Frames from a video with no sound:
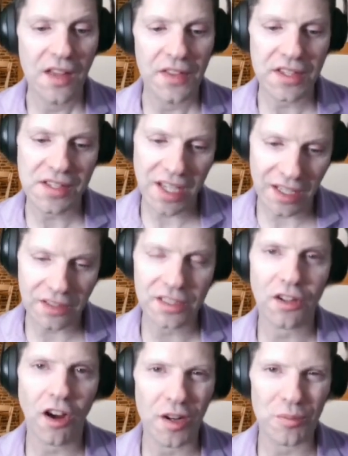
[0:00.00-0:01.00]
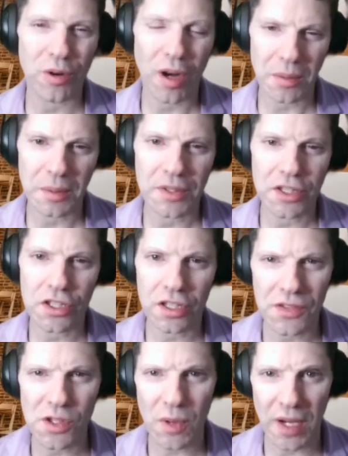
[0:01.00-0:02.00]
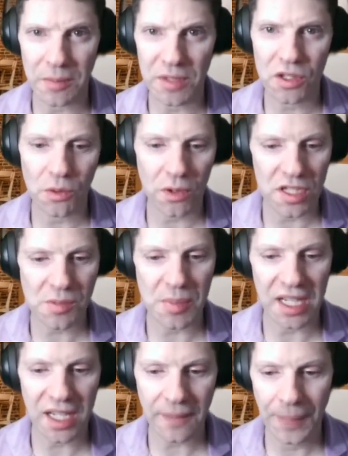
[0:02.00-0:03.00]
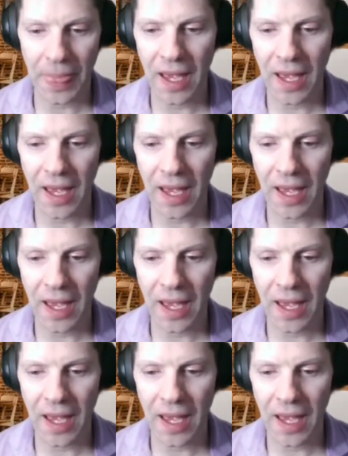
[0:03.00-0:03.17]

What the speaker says: The singleton heart probably should have swayed me toward bidding.